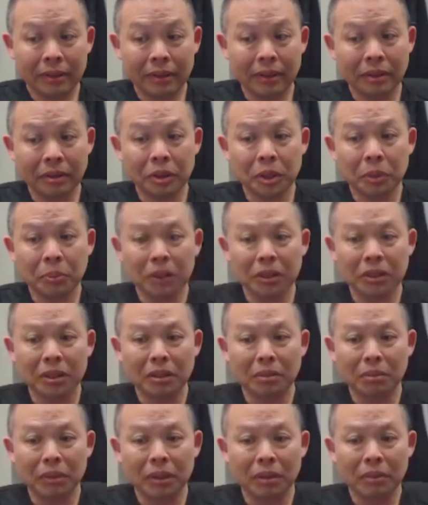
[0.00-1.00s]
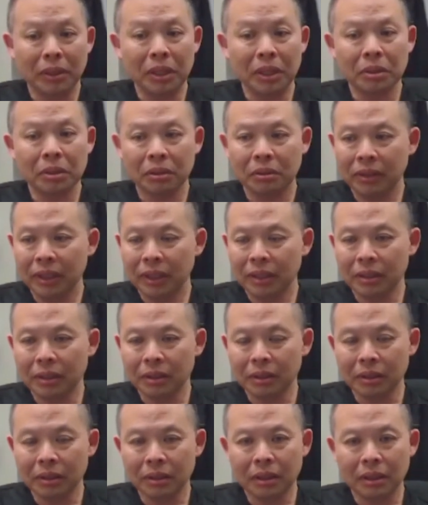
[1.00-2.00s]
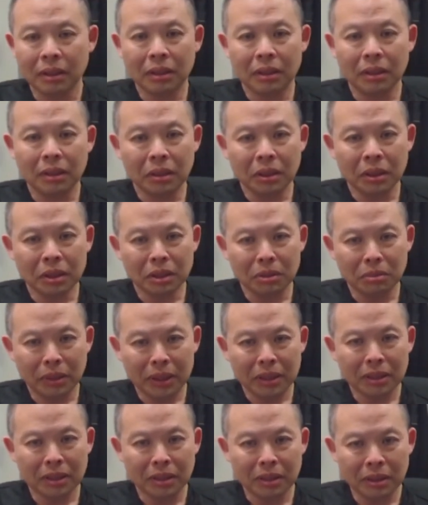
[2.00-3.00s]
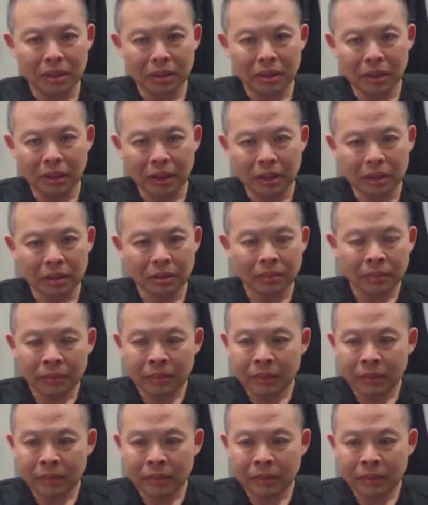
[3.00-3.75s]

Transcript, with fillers: Yeah, there's been some uh, major advances in, in, addiction medicine these days.